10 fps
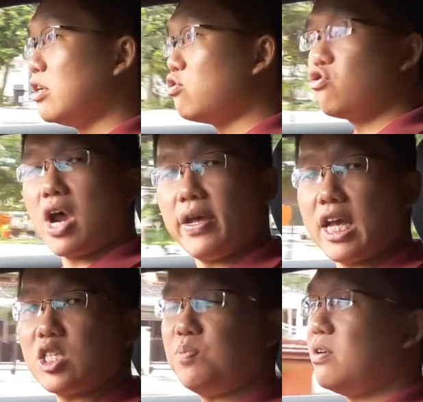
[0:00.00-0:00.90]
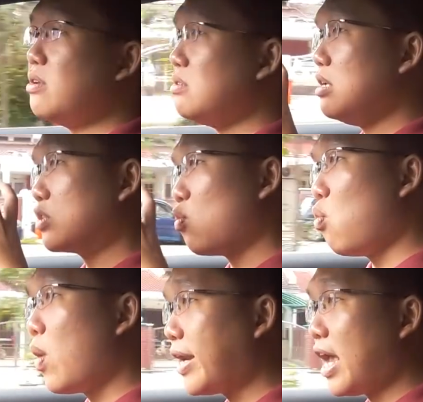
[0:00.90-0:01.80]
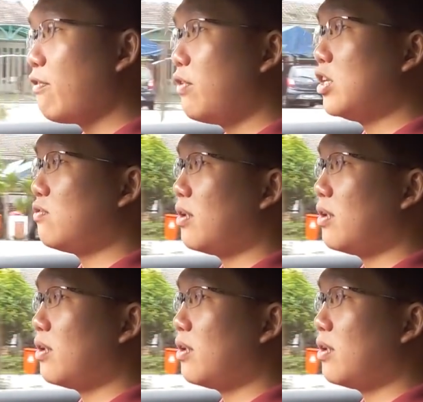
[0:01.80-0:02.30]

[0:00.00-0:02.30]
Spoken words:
driving experience is quite average,